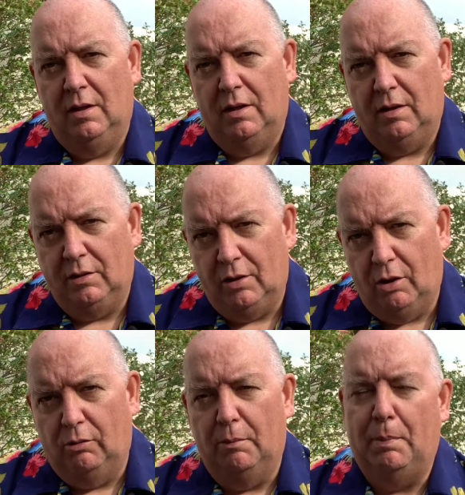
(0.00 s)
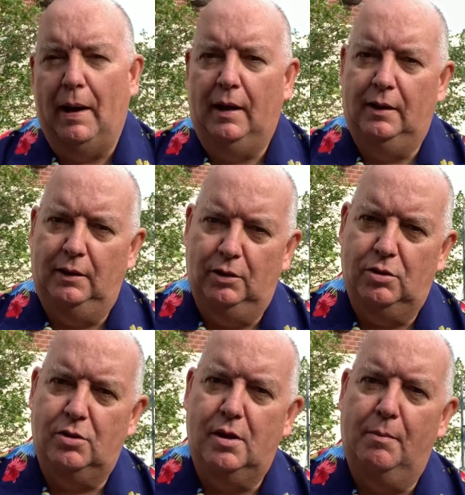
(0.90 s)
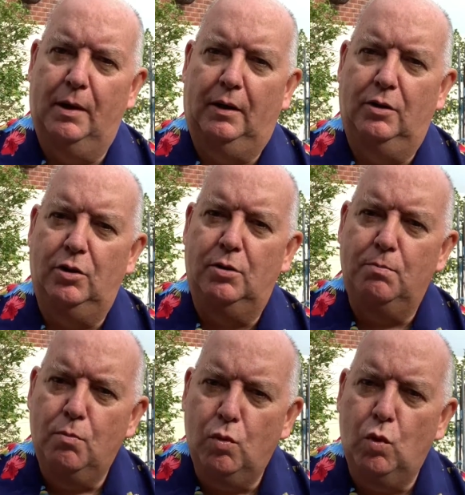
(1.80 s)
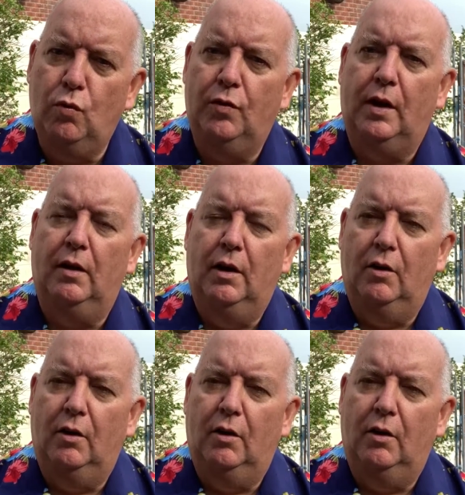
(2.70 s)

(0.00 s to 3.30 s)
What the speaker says: and your lower back, and your stomach, and just move that